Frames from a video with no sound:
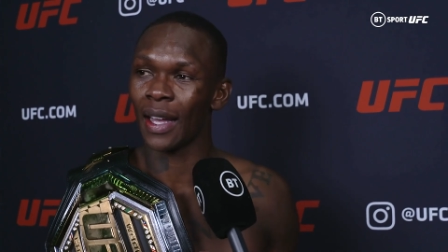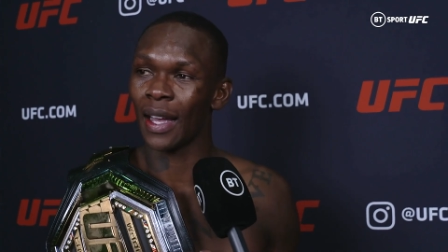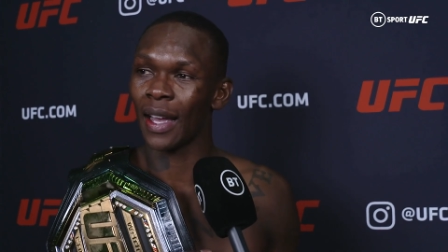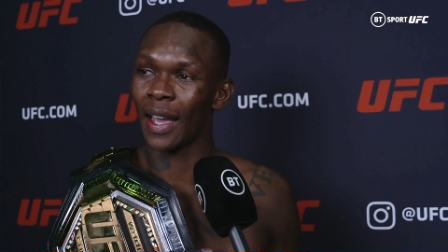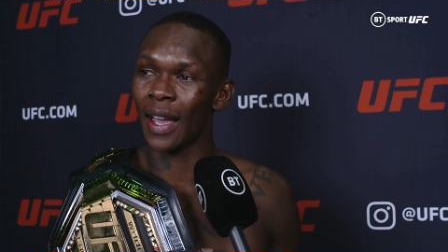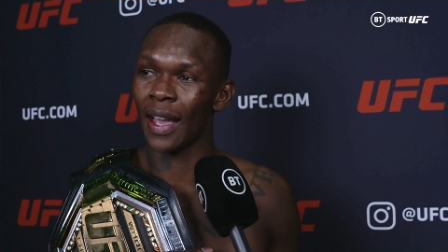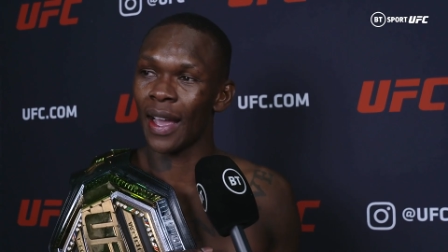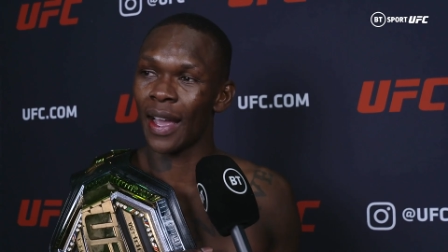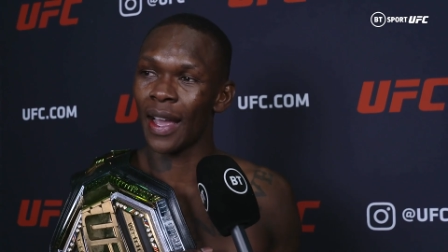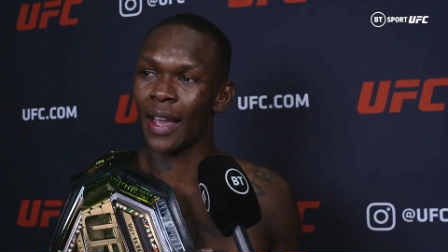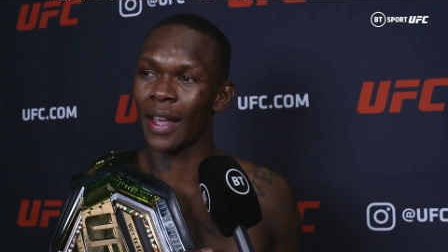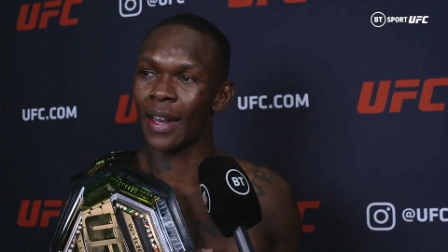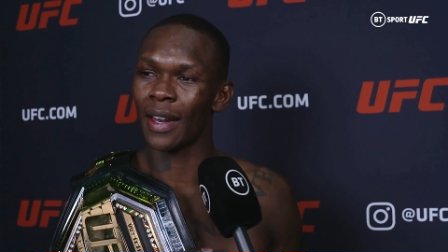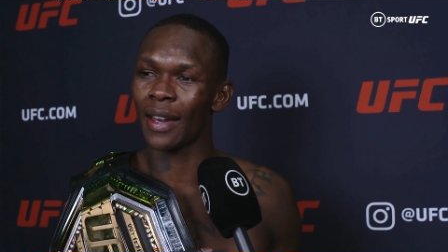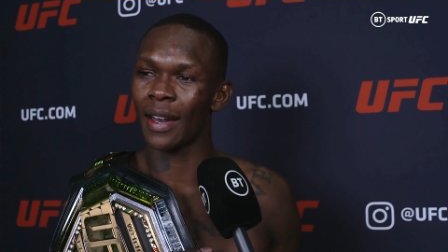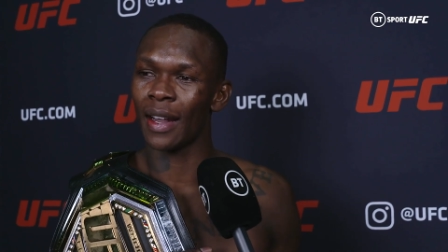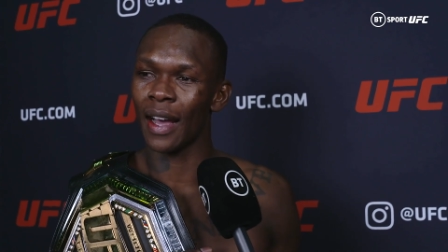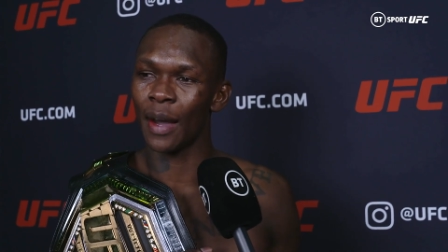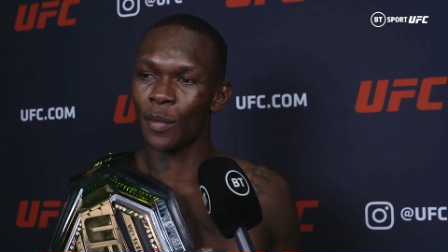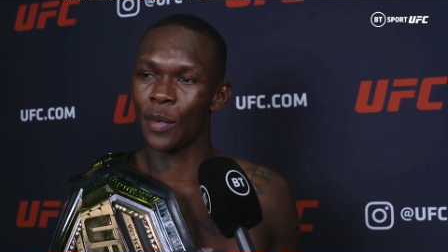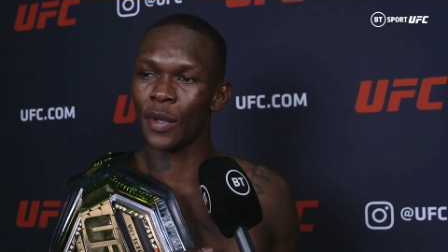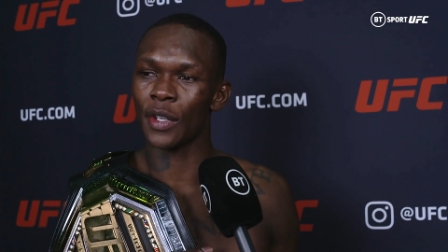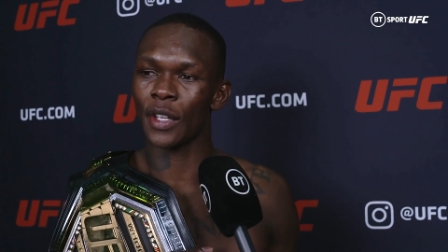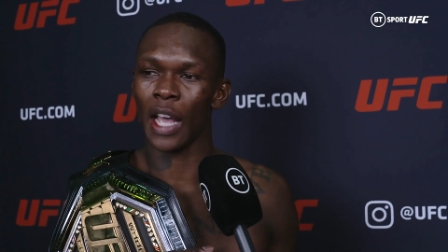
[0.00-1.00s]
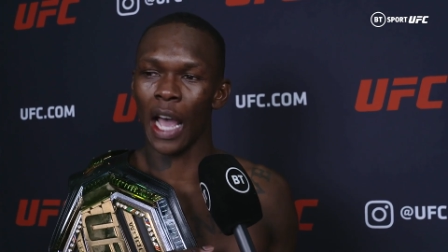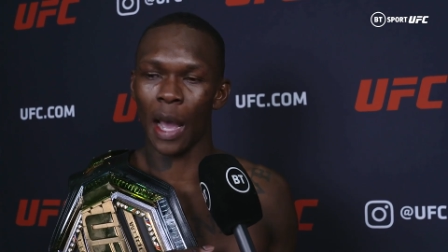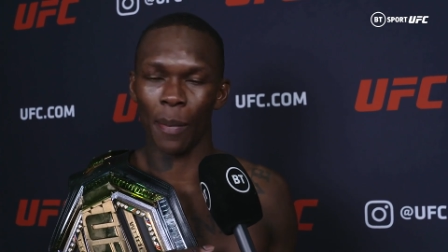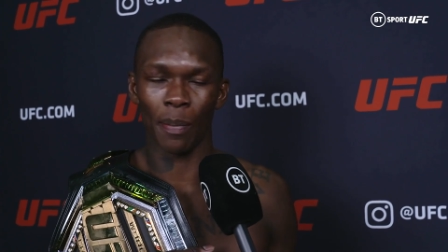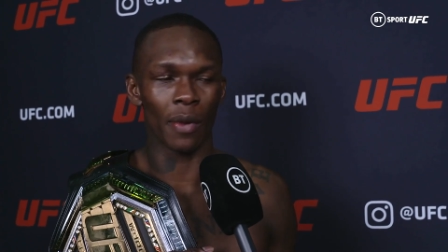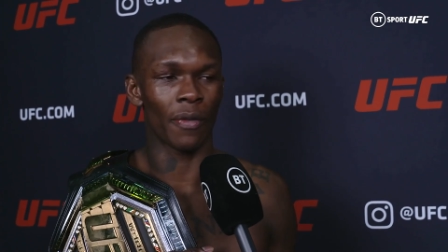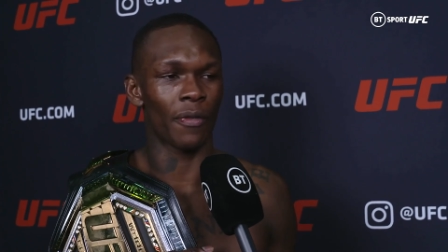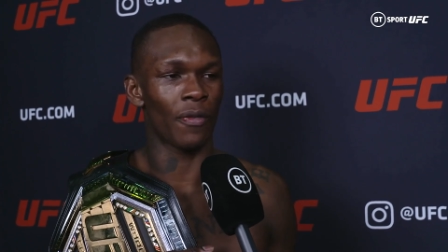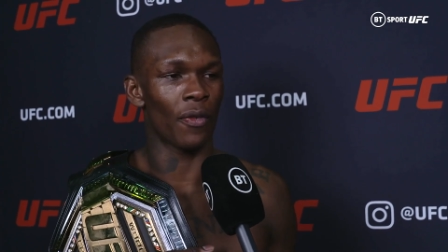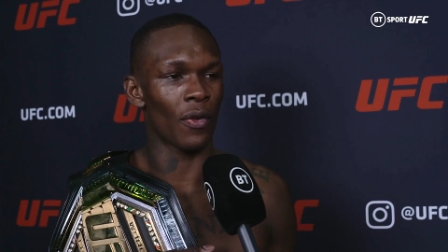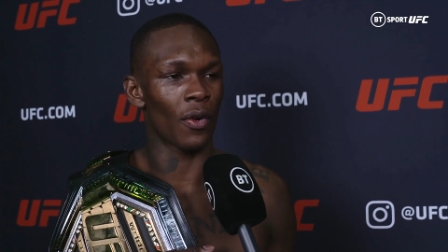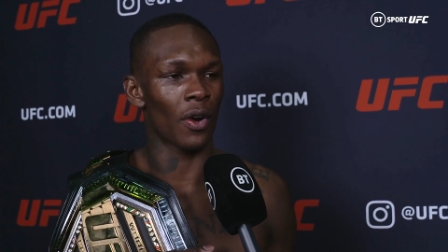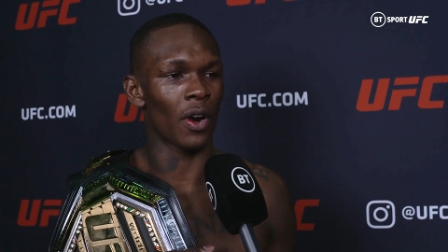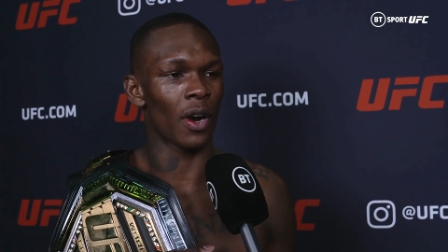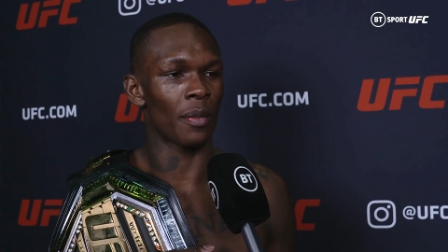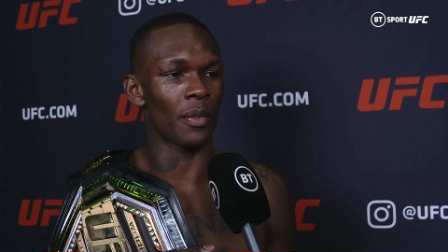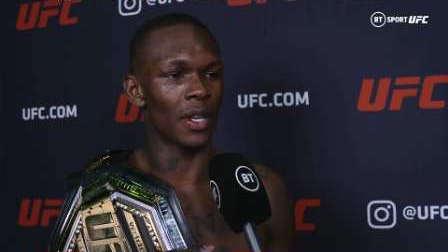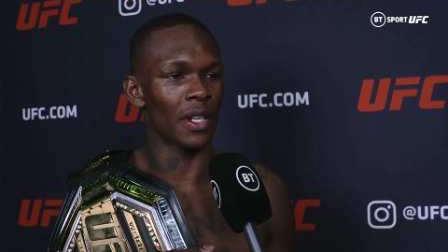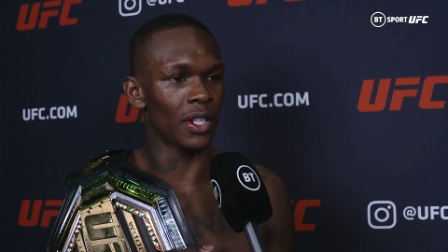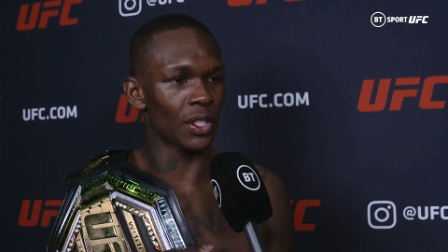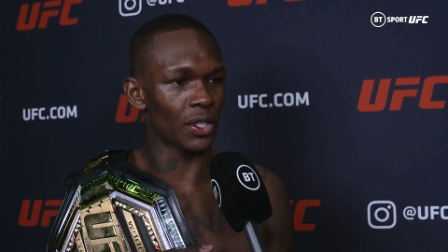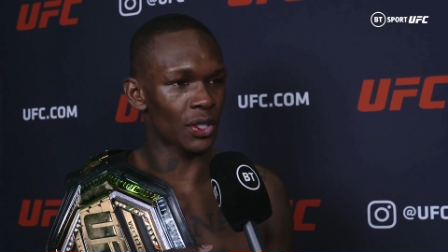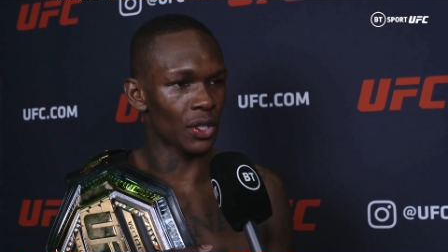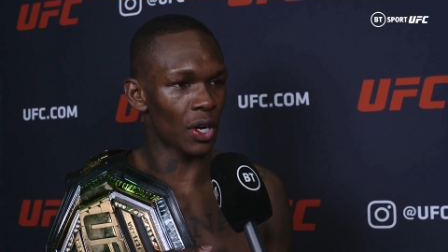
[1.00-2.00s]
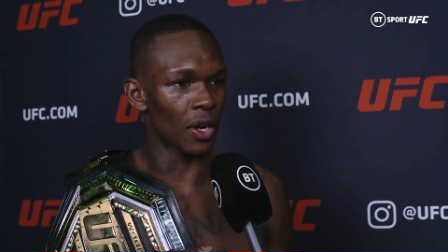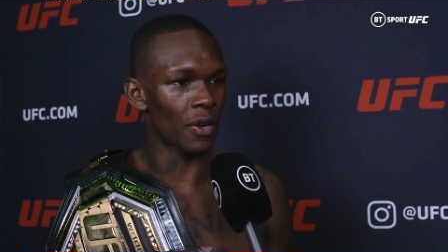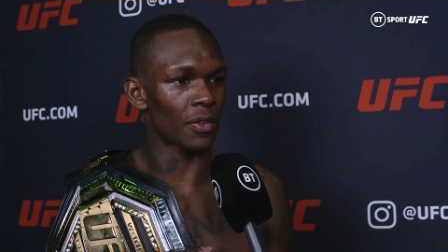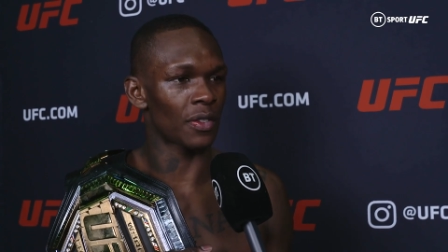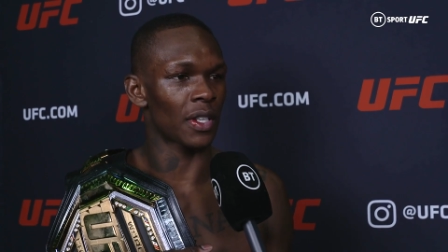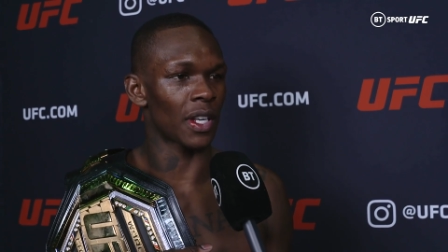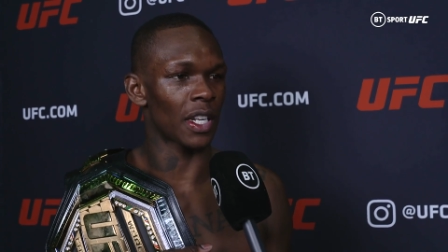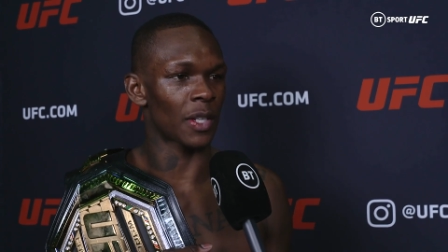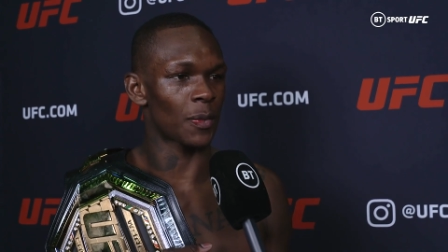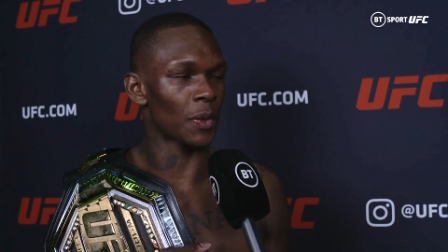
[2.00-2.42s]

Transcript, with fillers: And I'm just happy for him. He deserves it,